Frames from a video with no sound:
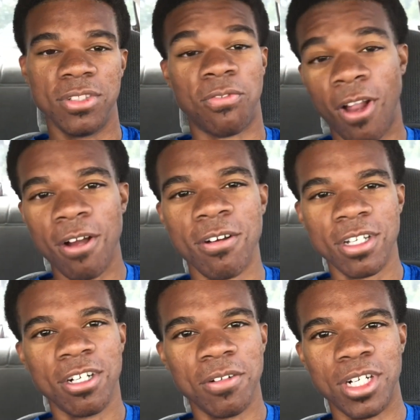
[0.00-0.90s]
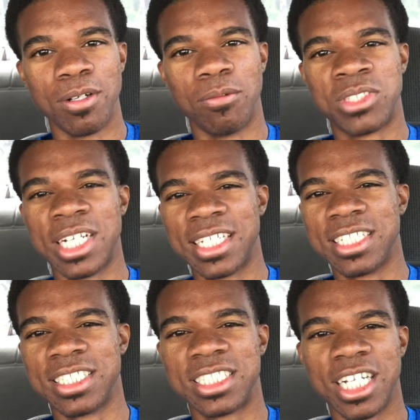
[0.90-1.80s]
vlog gonna go up. I'm trying to
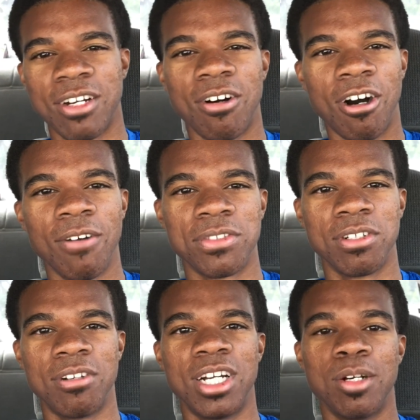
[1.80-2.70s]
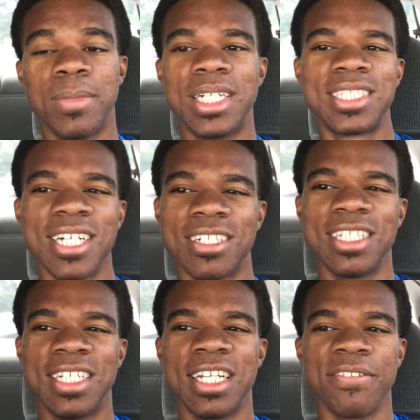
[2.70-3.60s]
get this channel off the ground, man. The channel
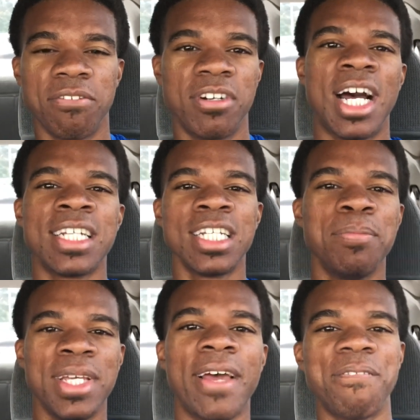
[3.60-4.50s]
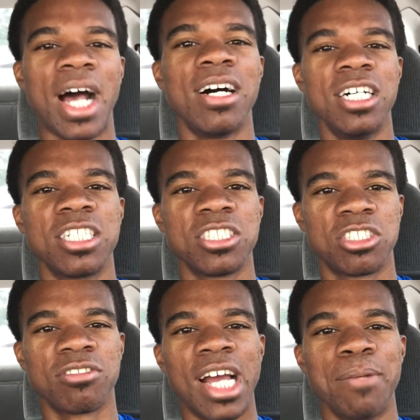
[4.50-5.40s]
need to get off the ground. I need to be at five hundred
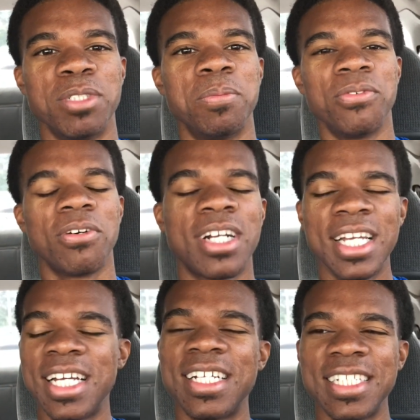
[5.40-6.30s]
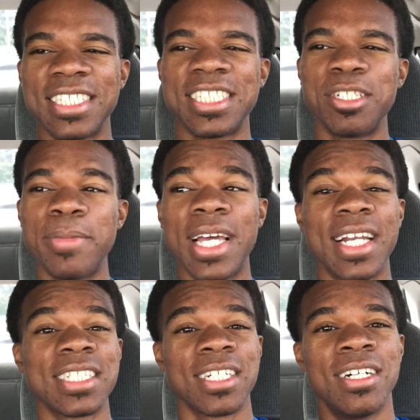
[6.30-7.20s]
subscribers before the end of this year, man.
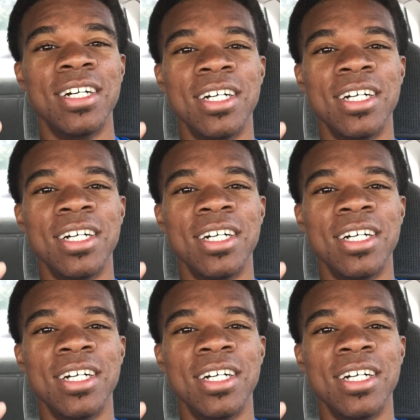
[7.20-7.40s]
That's a